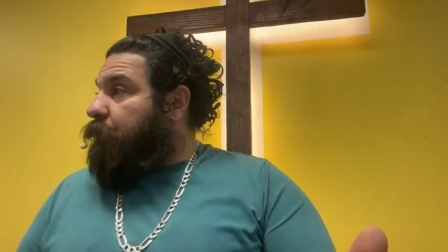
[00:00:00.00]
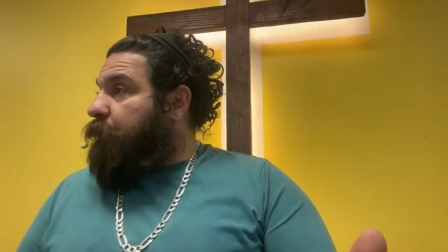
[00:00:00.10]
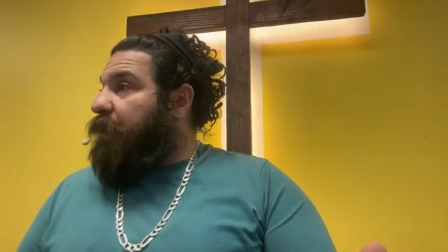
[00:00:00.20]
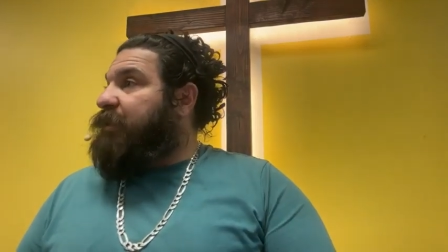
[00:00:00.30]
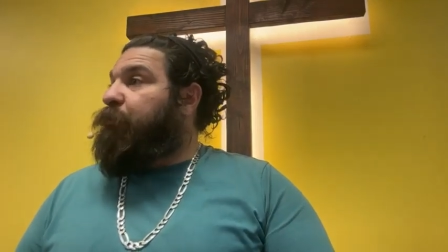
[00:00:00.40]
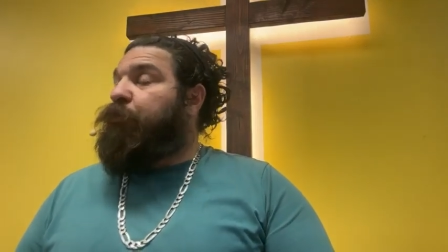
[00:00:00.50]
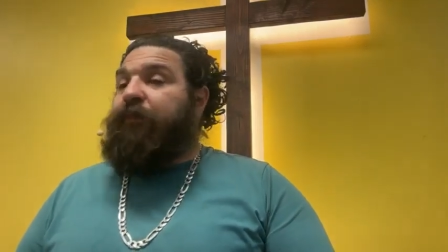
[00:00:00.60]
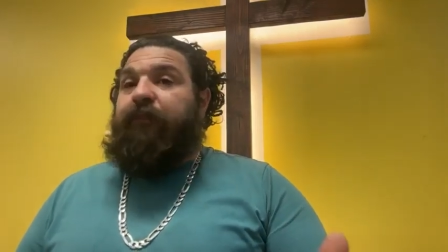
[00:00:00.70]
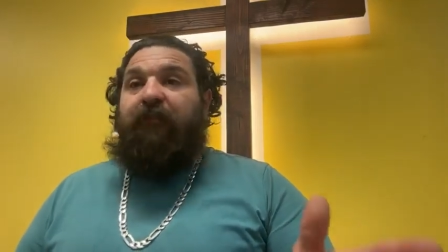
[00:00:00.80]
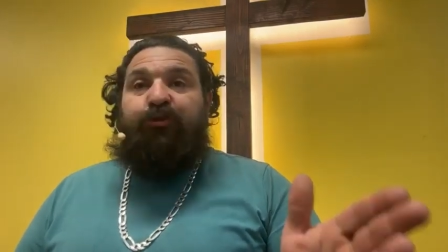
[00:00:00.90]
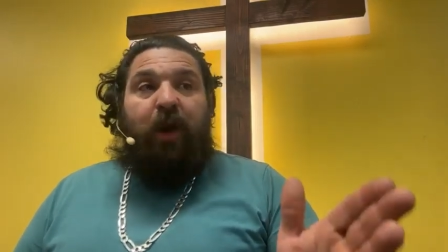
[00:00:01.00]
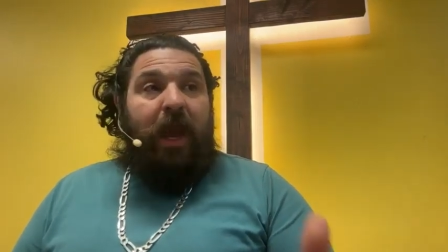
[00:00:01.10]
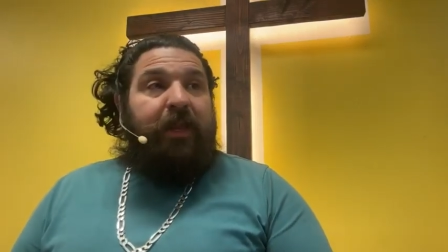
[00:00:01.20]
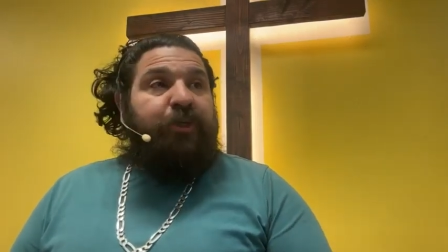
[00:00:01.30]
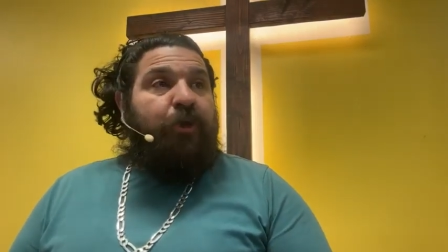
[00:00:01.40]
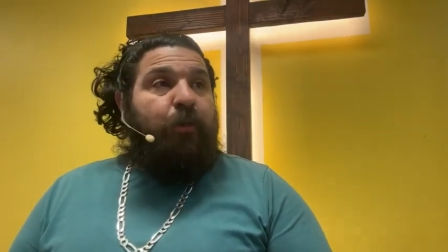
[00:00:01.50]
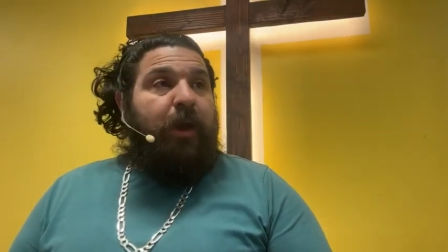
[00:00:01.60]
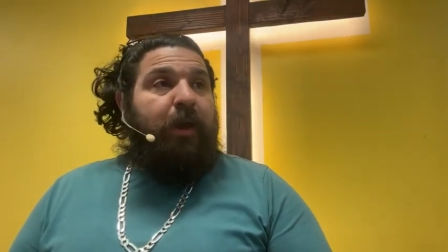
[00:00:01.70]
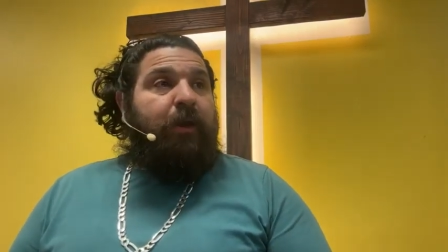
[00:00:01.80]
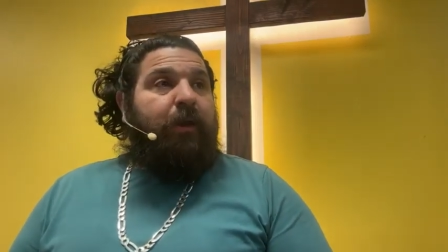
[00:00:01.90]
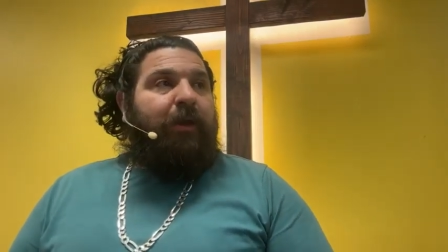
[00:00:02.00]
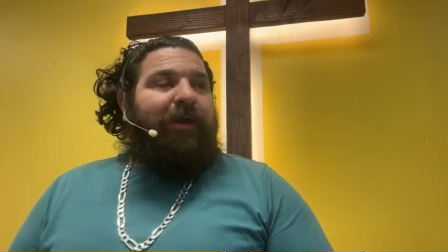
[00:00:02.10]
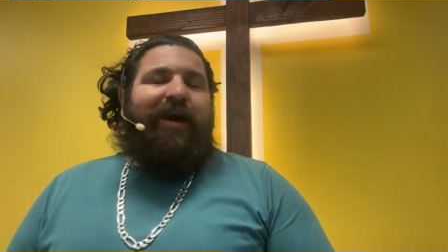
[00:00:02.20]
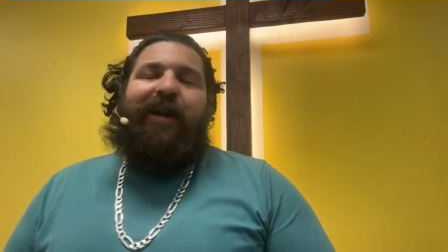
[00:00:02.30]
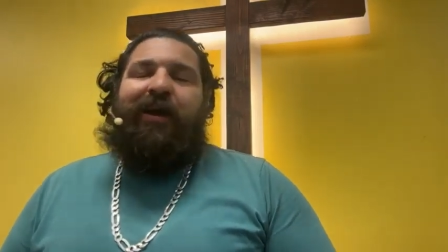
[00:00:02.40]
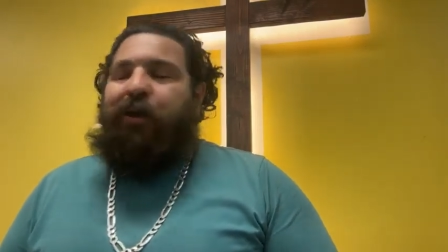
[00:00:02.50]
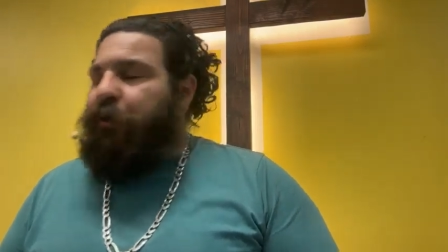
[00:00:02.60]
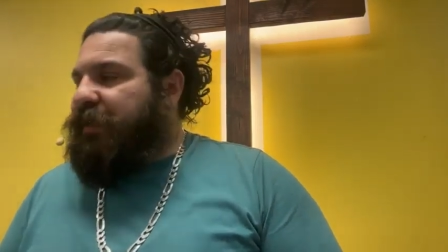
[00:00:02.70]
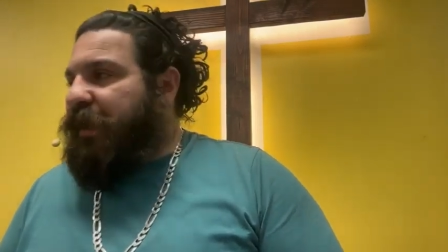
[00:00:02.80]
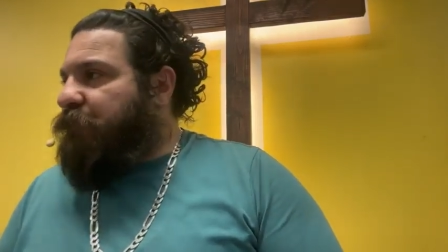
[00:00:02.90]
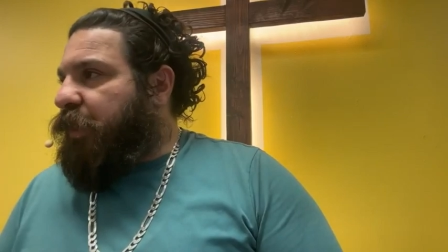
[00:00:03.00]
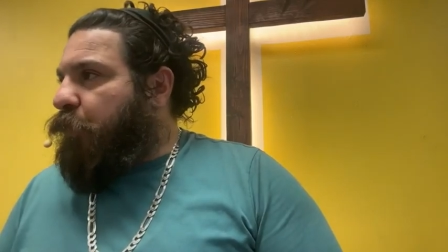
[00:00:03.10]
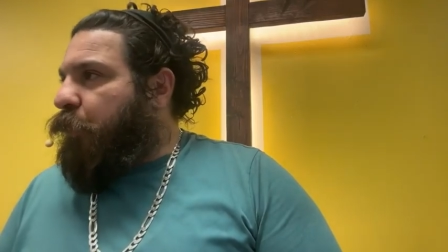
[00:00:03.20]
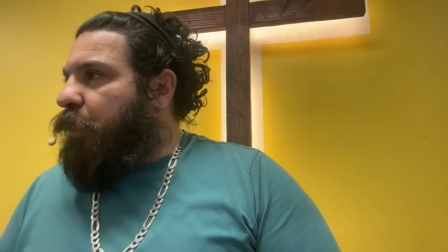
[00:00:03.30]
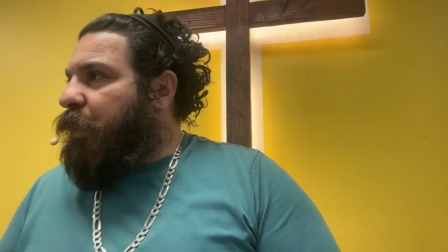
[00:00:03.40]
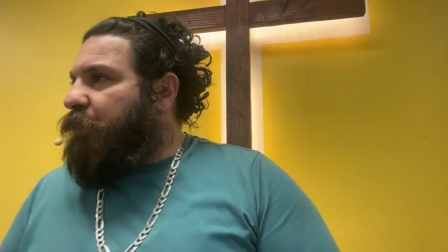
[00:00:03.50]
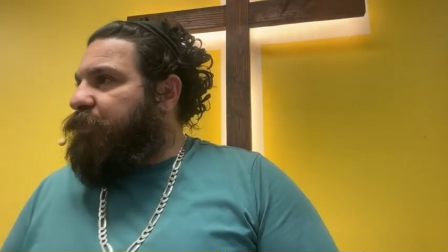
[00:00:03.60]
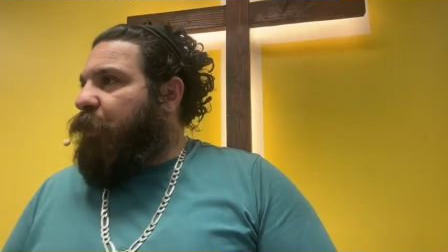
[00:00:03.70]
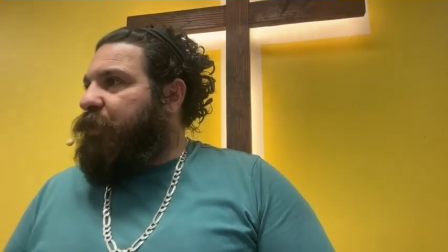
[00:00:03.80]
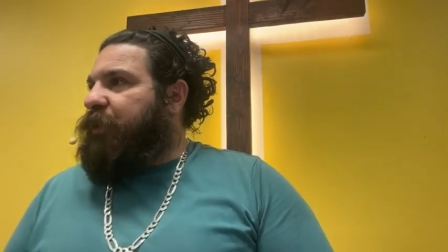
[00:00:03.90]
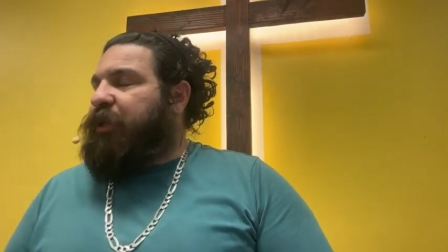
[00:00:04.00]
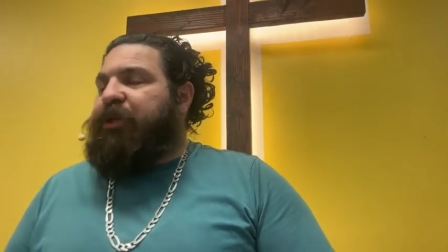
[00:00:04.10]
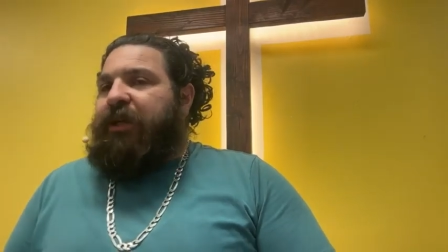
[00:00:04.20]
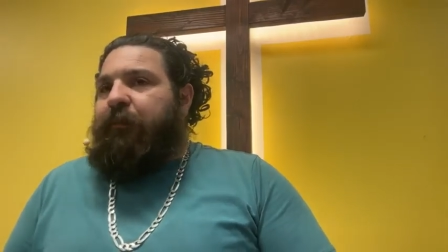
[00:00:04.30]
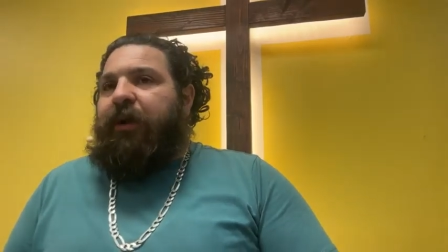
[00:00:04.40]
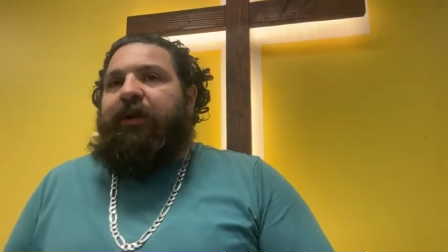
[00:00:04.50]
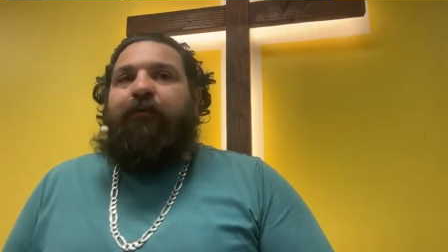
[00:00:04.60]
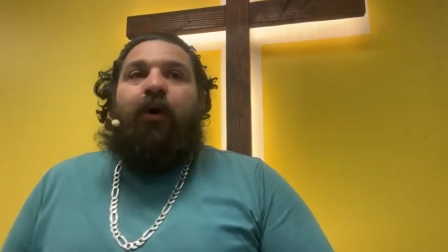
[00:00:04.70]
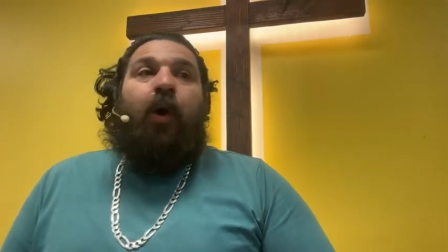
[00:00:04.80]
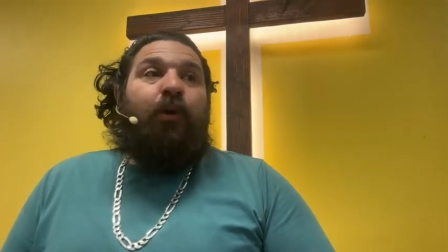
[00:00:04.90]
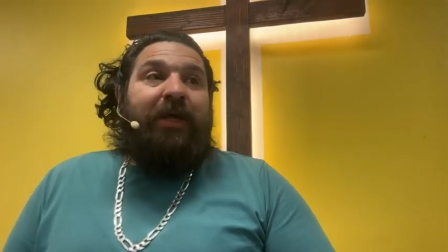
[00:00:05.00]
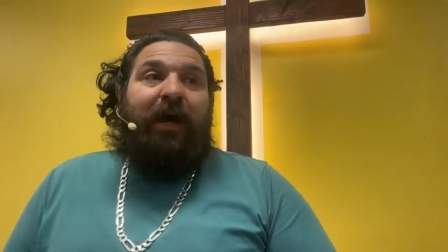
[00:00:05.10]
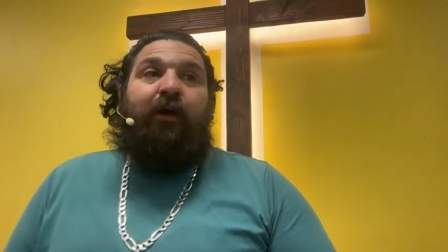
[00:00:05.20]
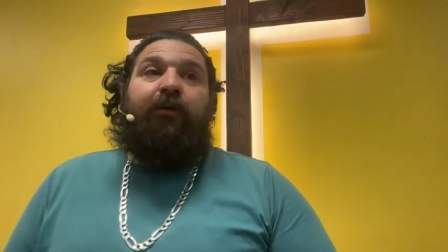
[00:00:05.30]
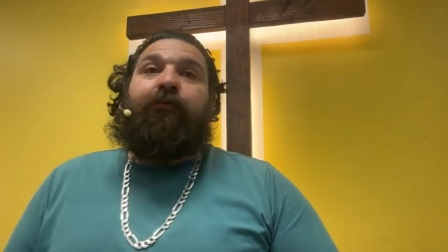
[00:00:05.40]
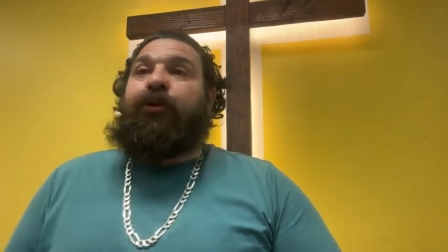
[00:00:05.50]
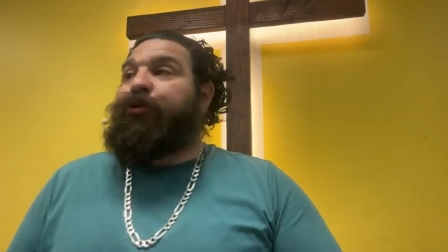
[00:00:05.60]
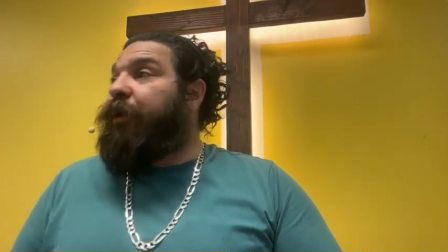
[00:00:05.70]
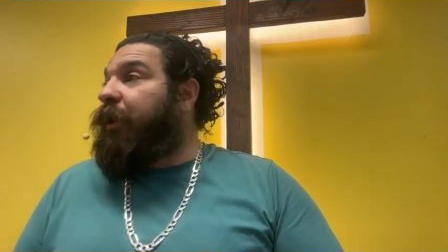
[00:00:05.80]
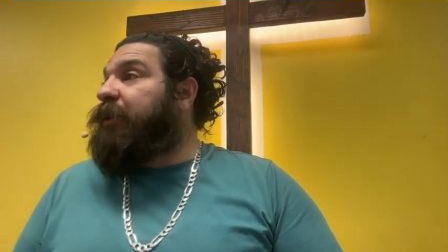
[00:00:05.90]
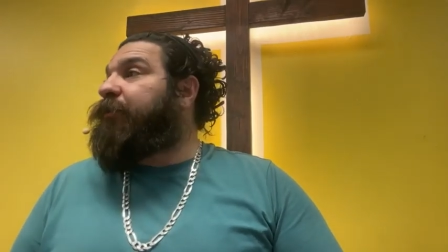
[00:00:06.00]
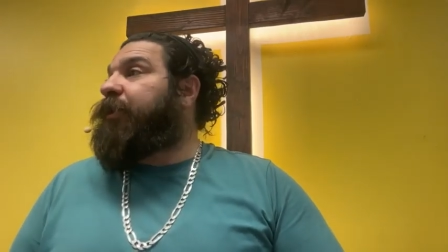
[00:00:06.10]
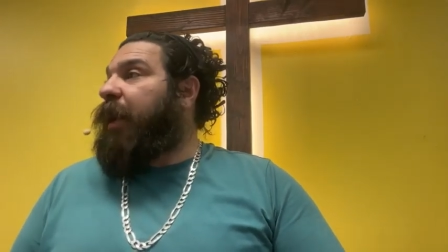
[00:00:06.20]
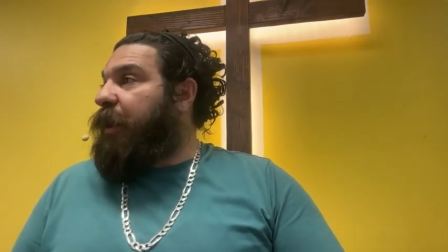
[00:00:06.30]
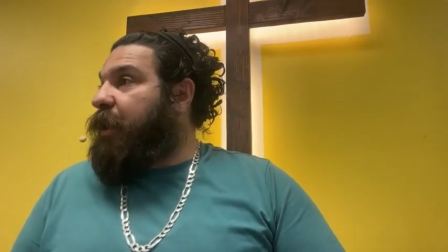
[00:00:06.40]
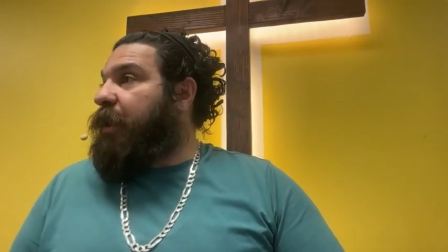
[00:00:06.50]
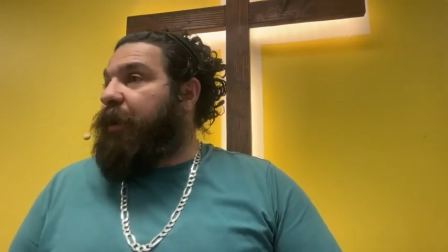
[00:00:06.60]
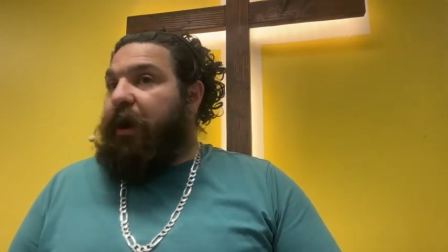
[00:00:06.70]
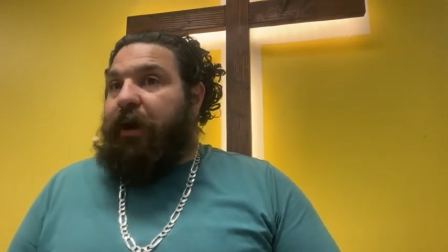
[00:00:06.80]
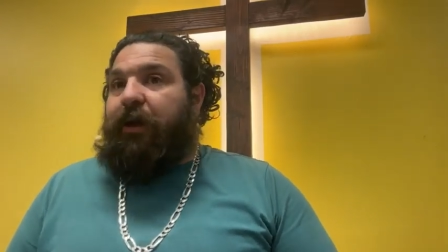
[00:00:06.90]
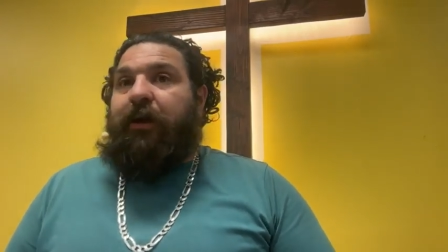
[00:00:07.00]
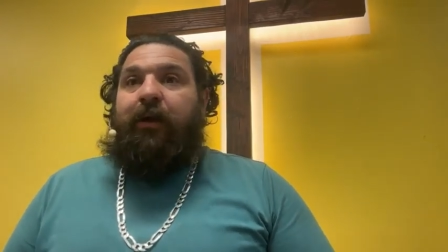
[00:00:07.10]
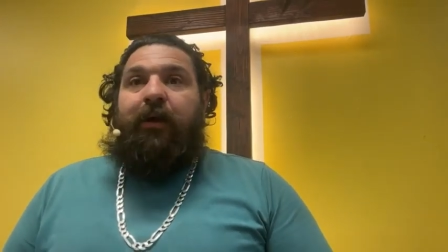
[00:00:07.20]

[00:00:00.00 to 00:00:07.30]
Because I've tried it your way and I know it's never going to work. It was always, I just need money for a hotel, for drugs, for yada, yada, yada.